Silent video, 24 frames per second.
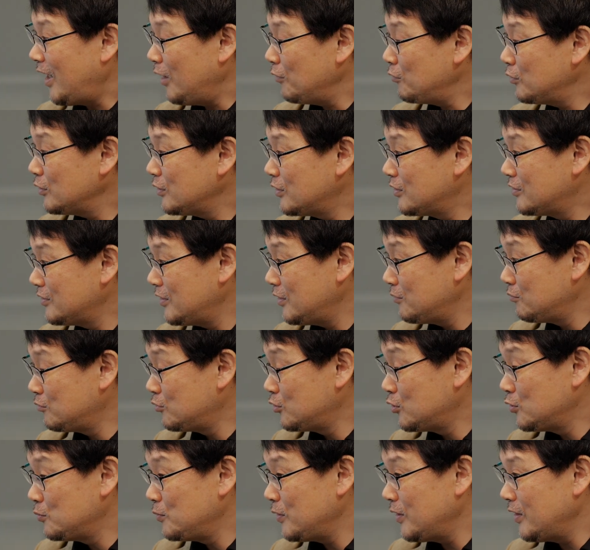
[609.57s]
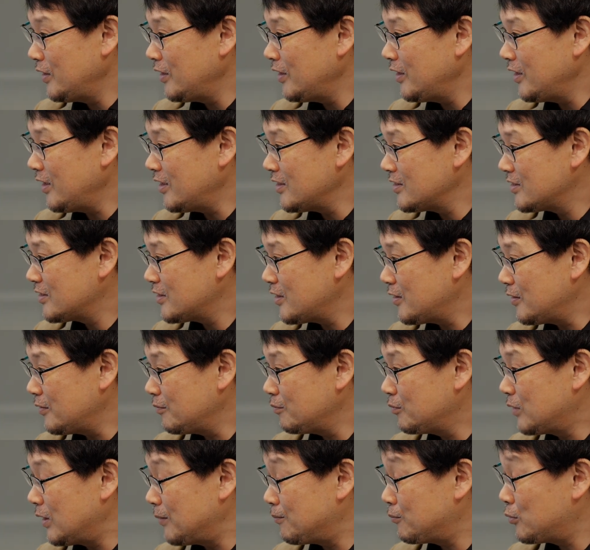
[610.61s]
I would name Ruby as
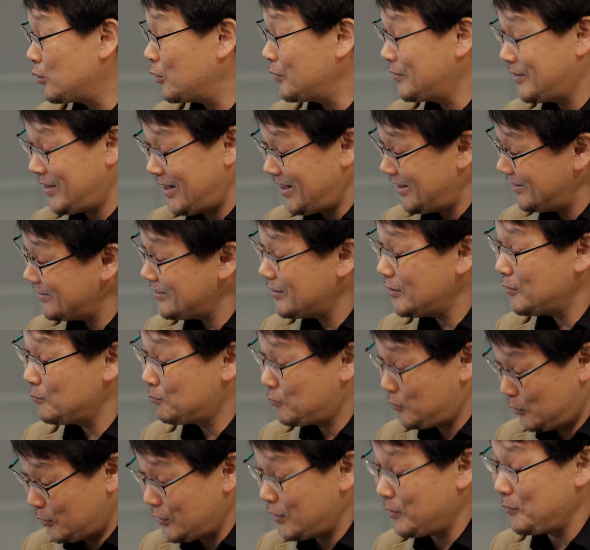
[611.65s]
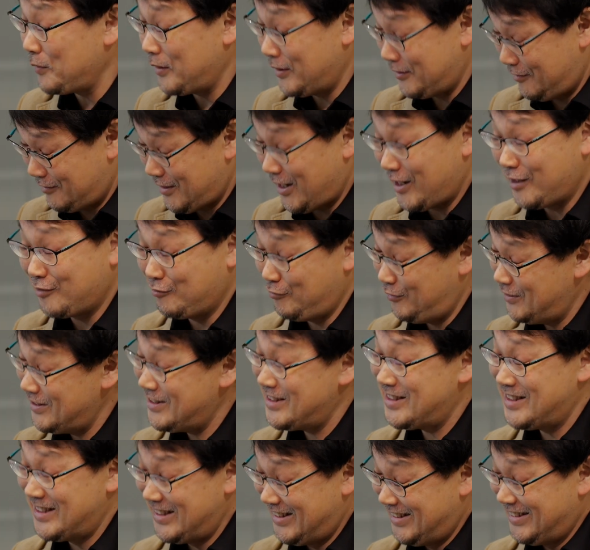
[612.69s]
the productive programming
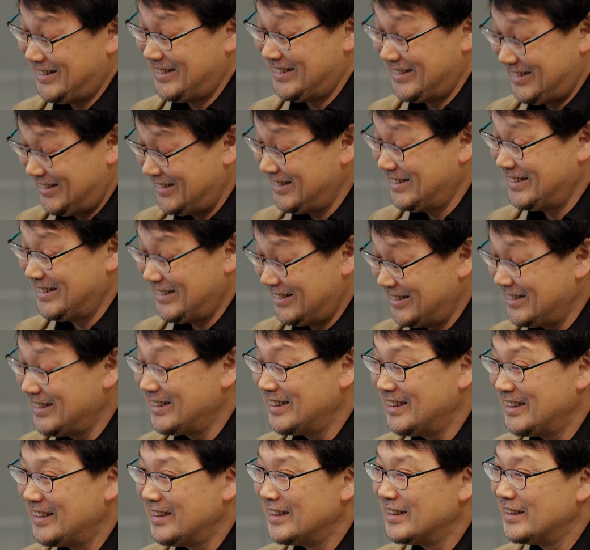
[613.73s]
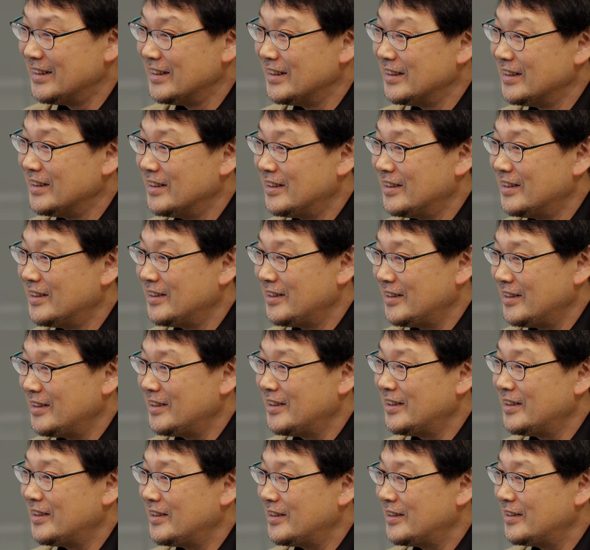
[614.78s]
language. Mm-hmm. That's a great
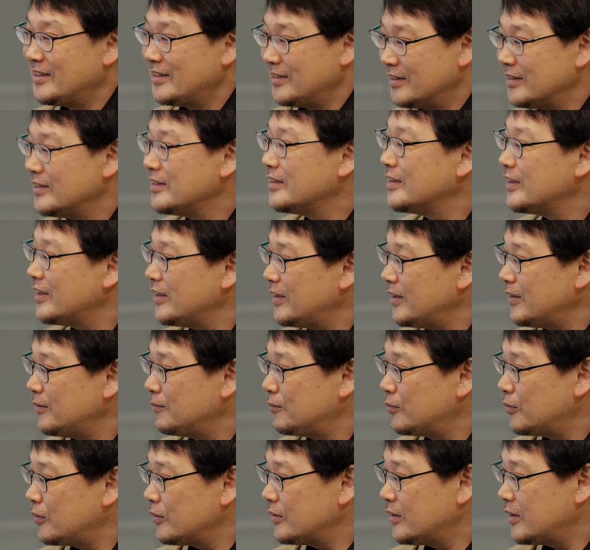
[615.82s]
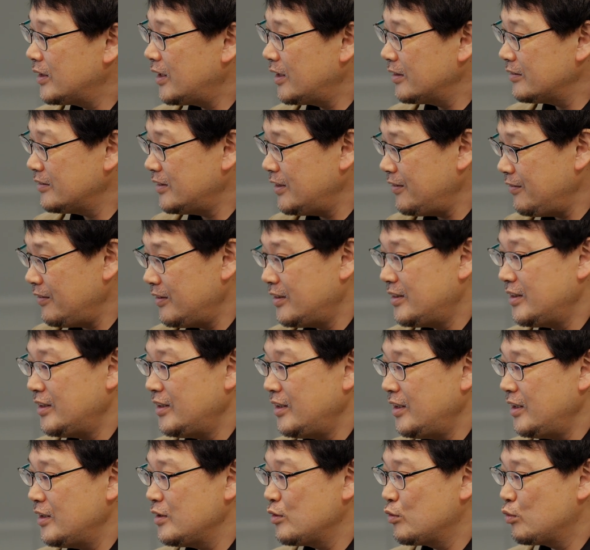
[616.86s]
name. Yeah. The
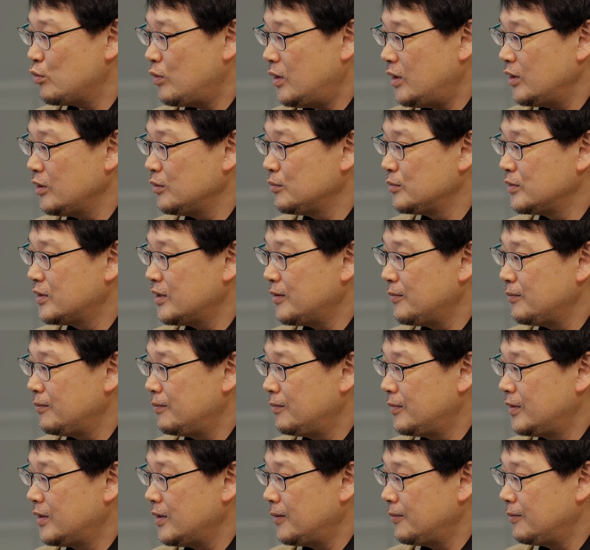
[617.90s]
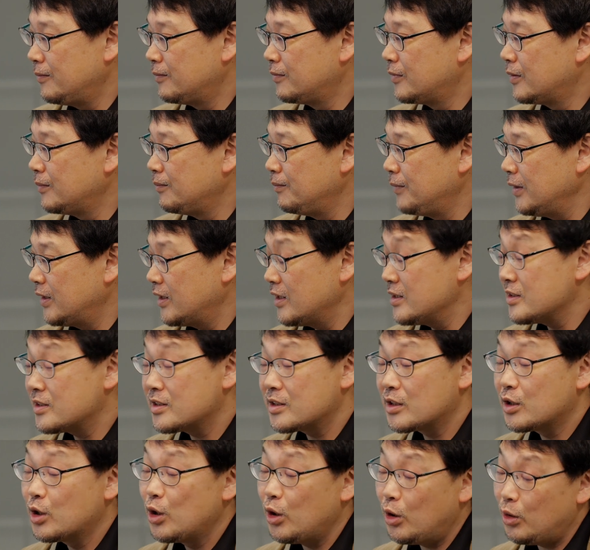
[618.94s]
productivity is one of the
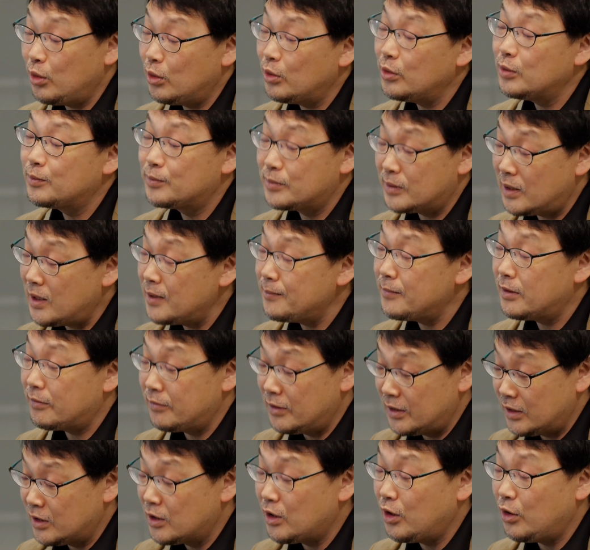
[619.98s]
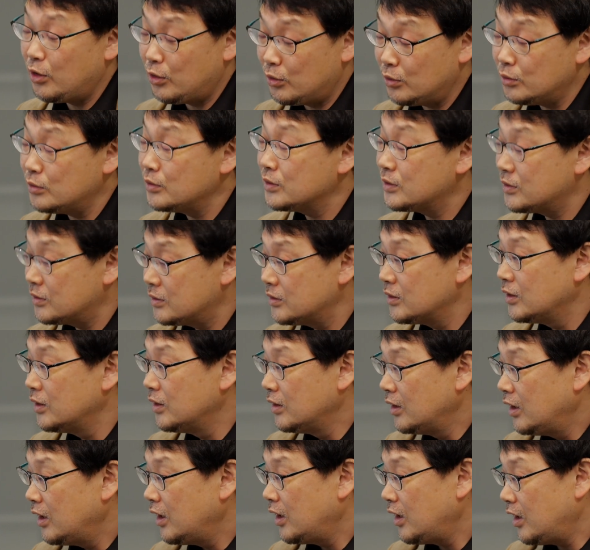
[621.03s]
biggest primary goals
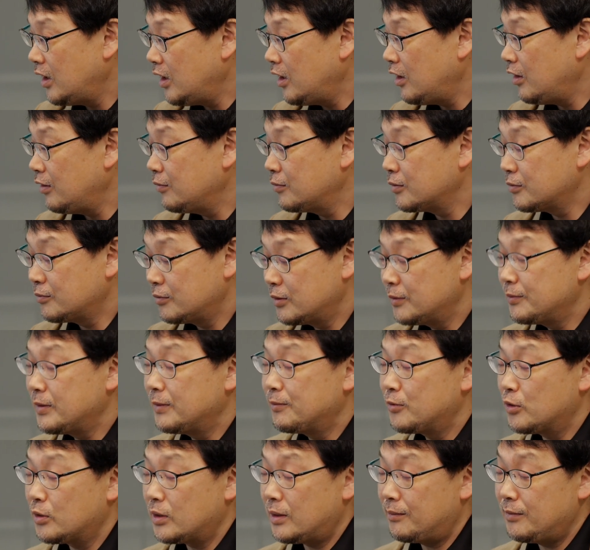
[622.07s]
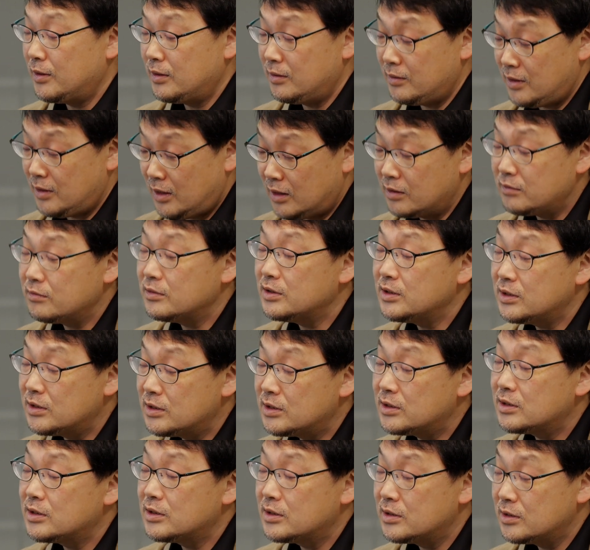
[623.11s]
of Ruby programming language.
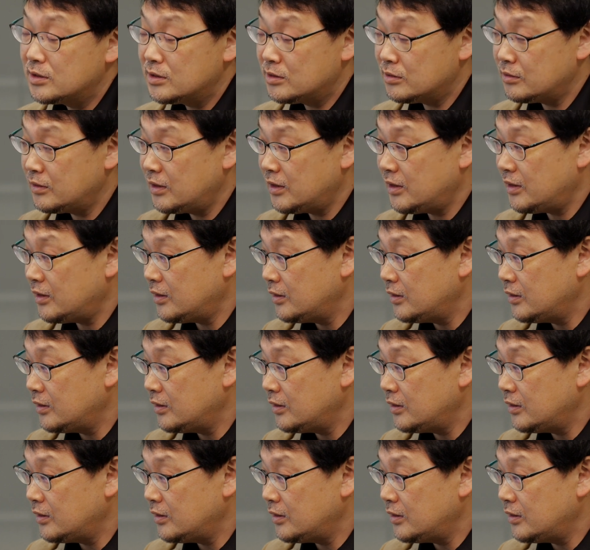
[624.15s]
So